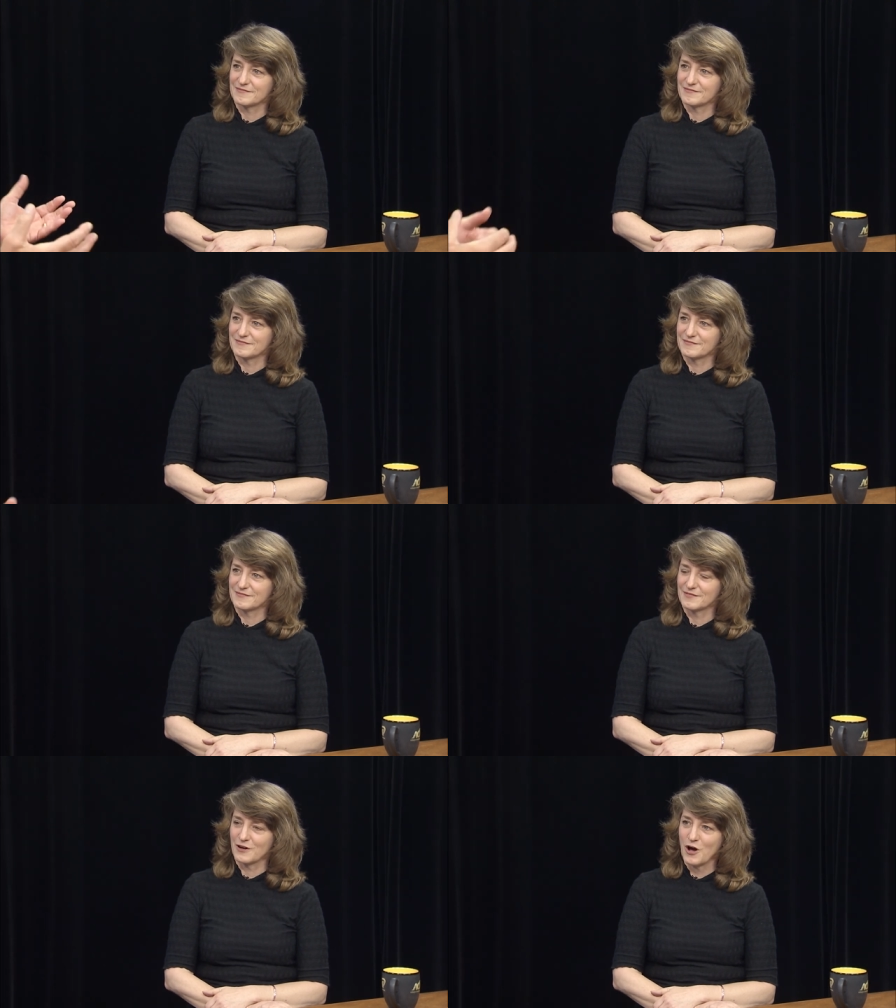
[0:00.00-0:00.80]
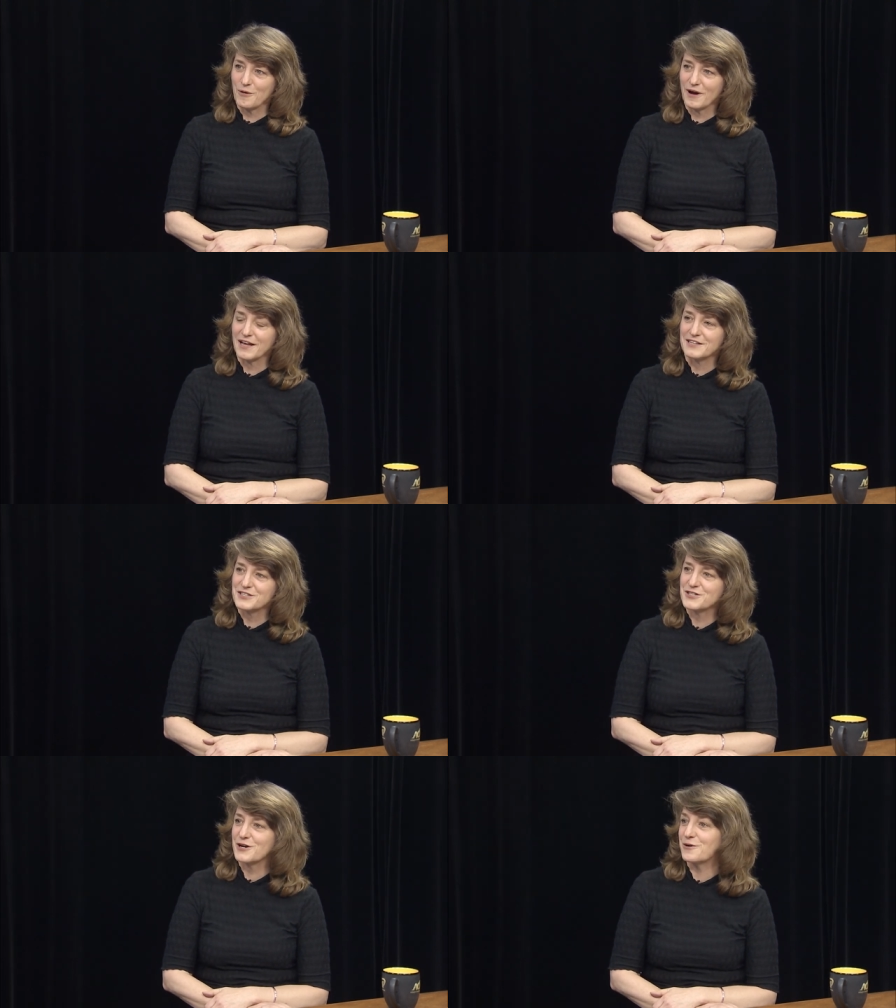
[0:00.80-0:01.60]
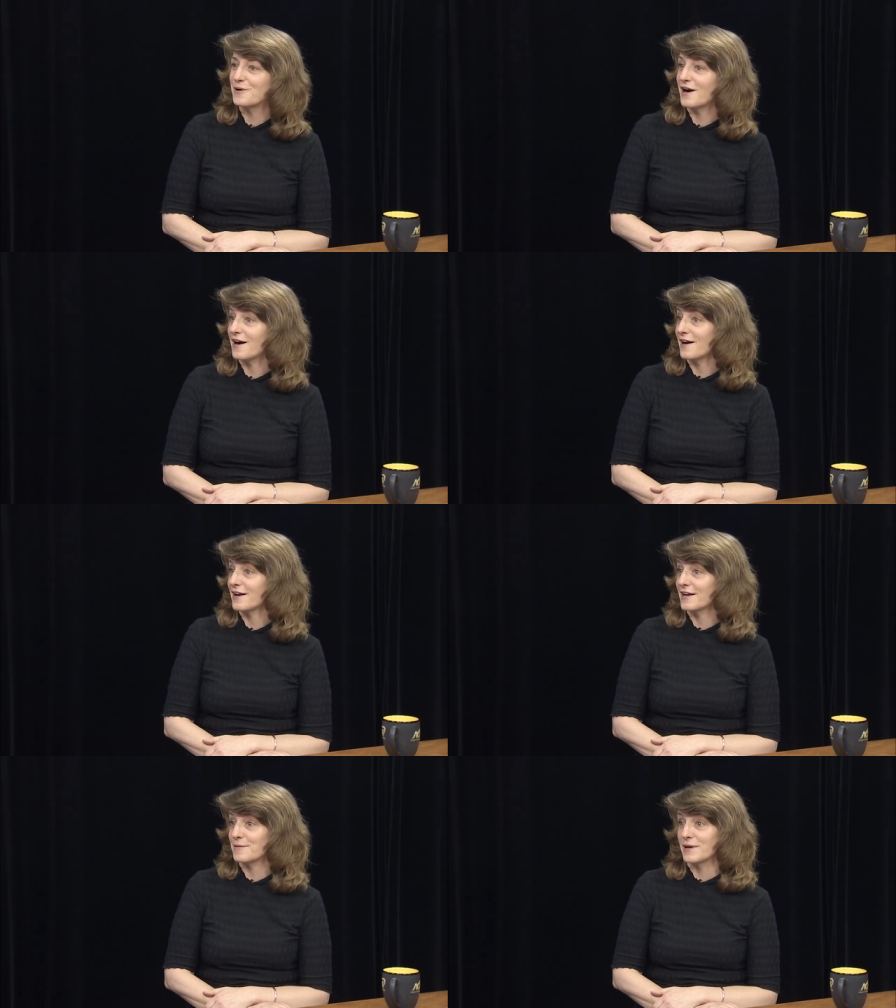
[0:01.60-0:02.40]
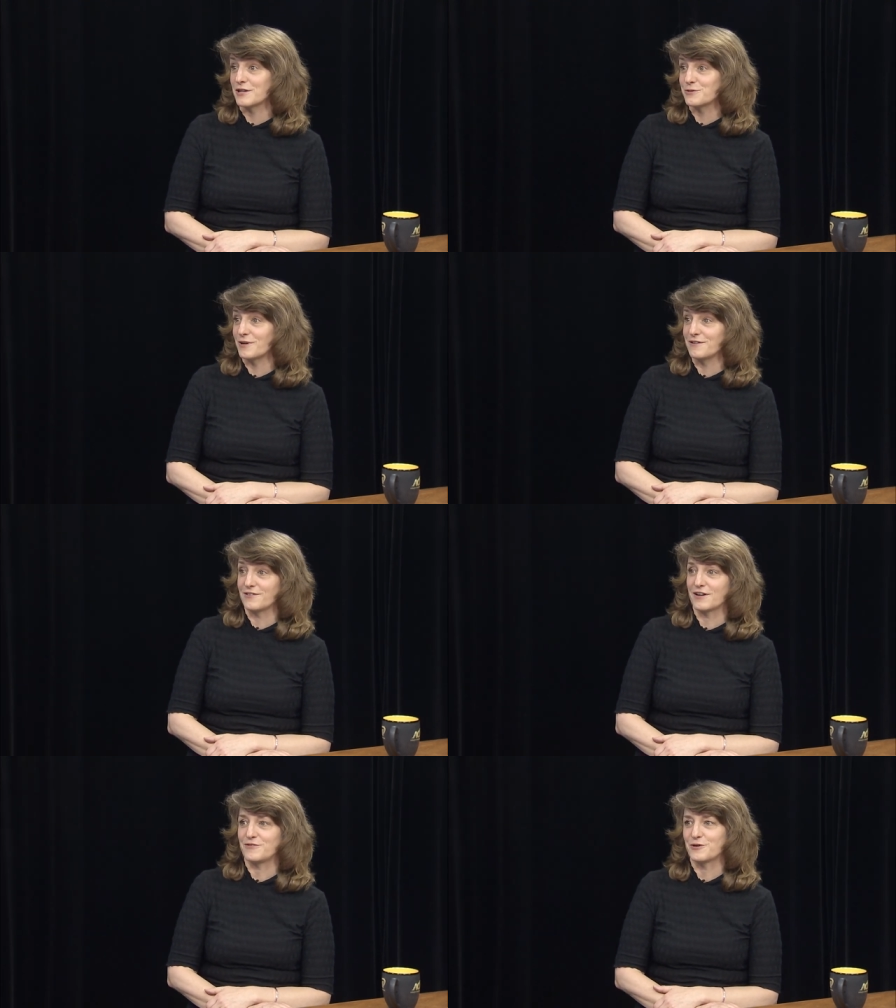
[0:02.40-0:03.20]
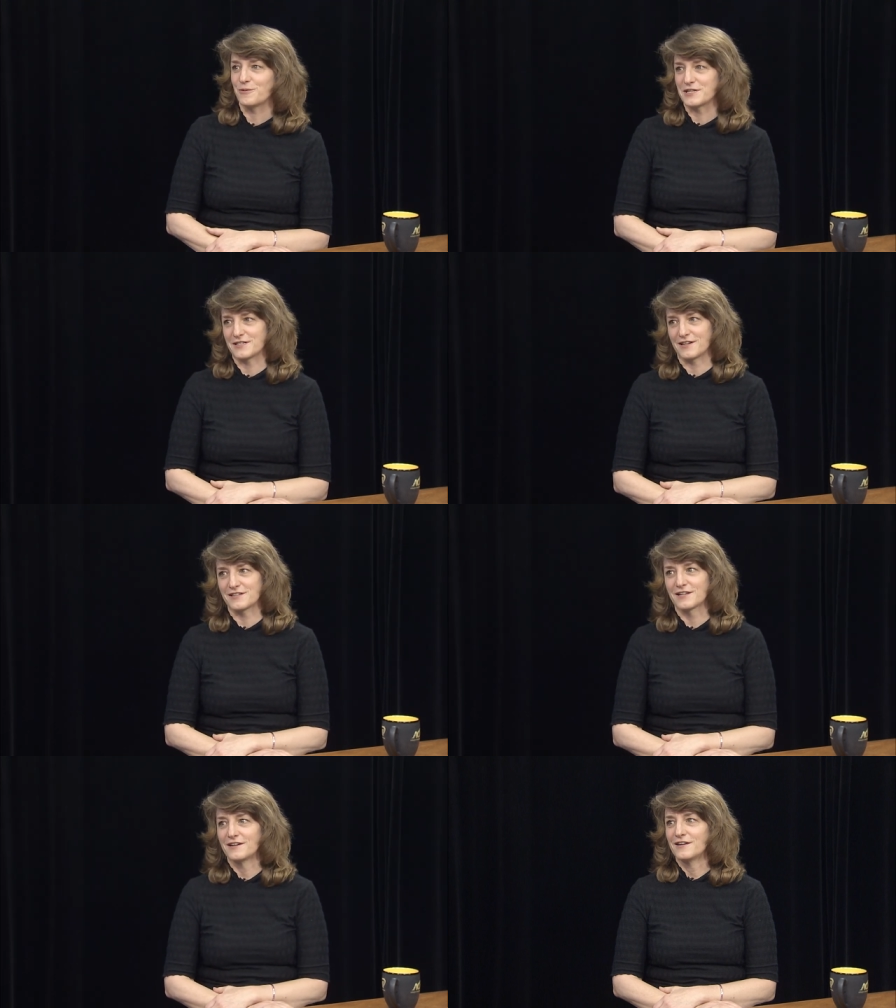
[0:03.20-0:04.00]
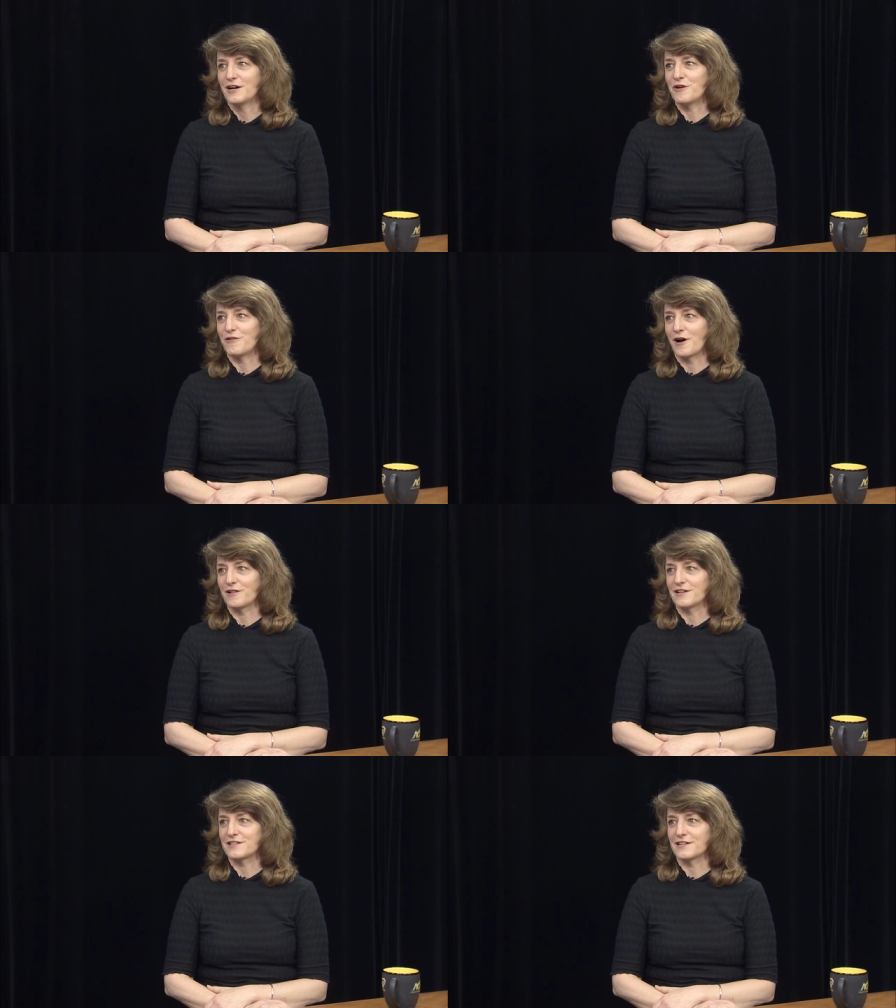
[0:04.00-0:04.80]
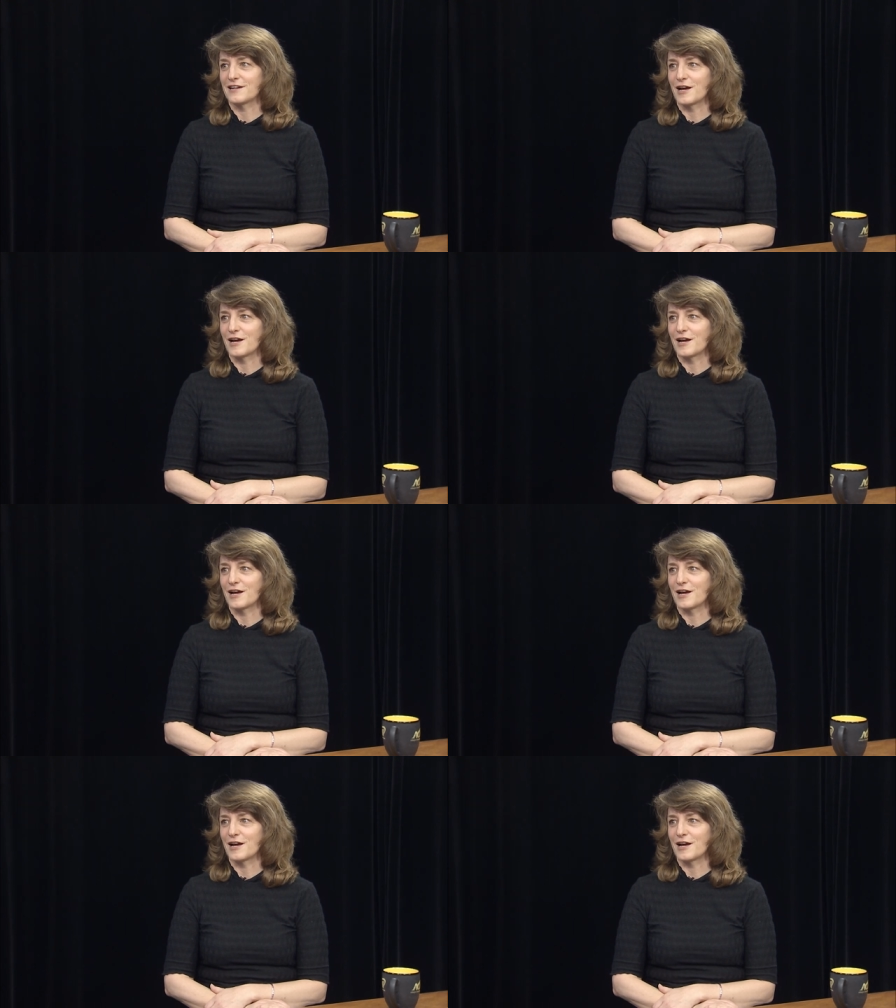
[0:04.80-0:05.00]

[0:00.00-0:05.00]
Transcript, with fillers: you. All right, so I am a 25 year resident of Arlington.